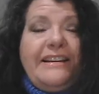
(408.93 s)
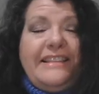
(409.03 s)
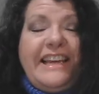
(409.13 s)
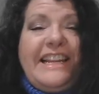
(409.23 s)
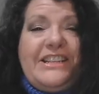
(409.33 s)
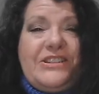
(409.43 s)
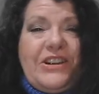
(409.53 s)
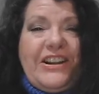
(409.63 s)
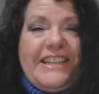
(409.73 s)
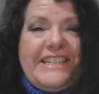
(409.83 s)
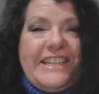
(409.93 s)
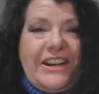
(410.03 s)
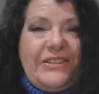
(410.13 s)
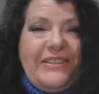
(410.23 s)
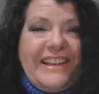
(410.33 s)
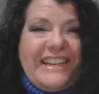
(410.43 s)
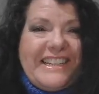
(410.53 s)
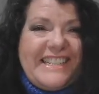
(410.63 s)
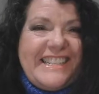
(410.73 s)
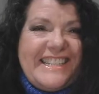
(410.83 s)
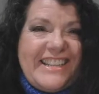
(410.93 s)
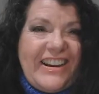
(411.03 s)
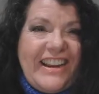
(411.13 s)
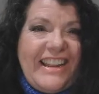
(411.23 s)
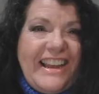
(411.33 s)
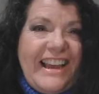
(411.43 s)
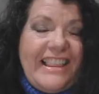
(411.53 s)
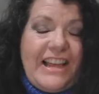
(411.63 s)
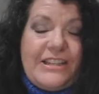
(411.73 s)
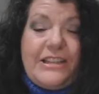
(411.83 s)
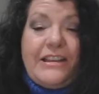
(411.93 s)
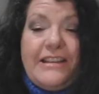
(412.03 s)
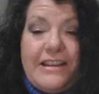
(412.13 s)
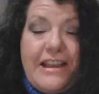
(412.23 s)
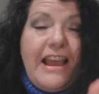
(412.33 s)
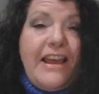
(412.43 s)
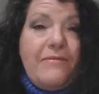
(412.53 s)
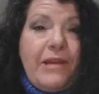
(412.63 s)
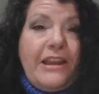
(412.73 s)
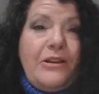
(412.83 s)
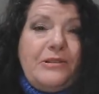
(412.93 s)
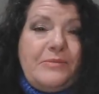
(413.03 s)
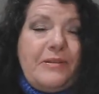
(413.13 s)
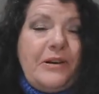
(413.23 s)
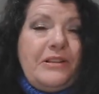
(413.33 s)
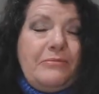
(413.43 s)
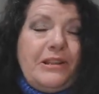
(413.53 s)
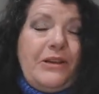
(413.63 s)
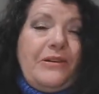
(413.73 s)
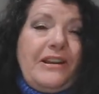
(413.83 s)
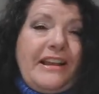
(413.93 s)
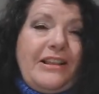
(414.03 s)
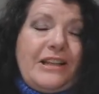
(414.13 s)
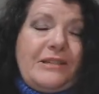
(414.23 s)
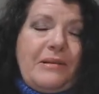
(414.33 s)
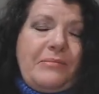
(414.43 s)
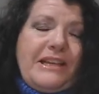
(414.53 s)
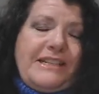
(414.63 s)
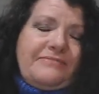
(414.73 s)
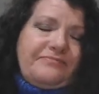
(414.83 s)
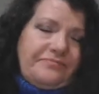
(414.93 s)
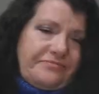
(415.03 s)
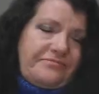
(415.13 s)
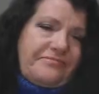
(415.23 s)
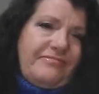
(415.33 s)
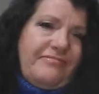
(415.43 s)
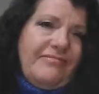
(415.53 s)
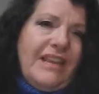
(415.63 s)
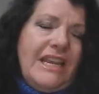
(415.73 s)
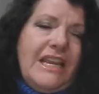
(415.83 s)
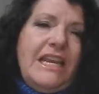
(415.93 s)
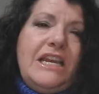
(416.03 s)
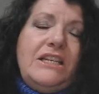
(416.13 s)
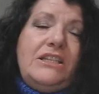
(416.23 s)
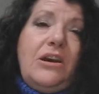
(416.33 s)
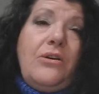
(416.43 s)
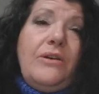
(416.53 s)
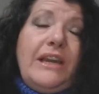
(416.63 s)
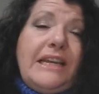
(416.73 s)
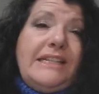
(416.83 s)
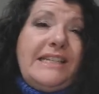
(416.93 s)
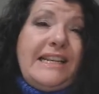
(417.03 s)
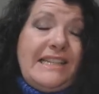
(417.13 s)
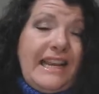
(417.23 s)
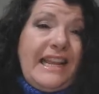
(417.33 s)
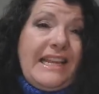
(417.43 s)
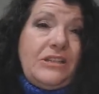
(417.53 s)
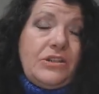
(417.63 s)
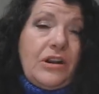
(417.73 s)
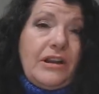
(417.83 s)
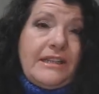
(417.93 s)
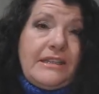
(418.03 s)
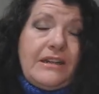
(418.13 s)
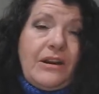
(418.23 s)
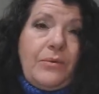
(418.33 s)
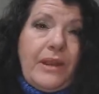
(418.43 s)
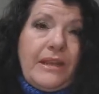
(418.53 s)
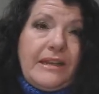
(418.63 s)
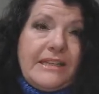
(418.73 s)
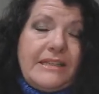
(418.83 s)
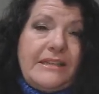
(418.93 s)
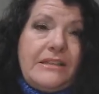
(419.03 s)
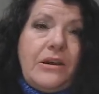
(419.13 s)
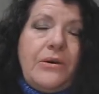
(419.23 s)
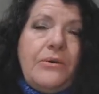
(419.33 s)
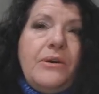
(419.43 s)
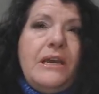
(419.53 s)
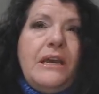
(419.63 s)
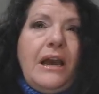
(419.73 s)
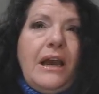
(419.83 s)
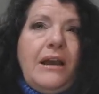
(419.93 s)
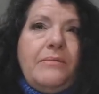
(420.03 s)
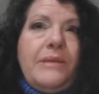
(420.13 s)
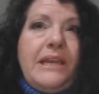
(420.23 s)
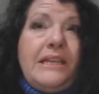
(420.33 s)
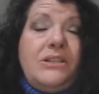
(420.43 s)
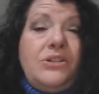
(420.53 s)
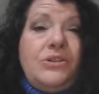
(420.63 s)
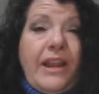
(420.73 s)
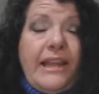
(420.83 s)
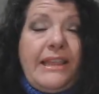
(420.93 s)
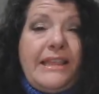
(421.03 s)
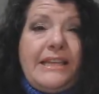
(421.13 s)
that he's strongest in our weakness. Sorry, I lost my notes below it and I lost my place. So it says that he's strongest in our weakness. So his strength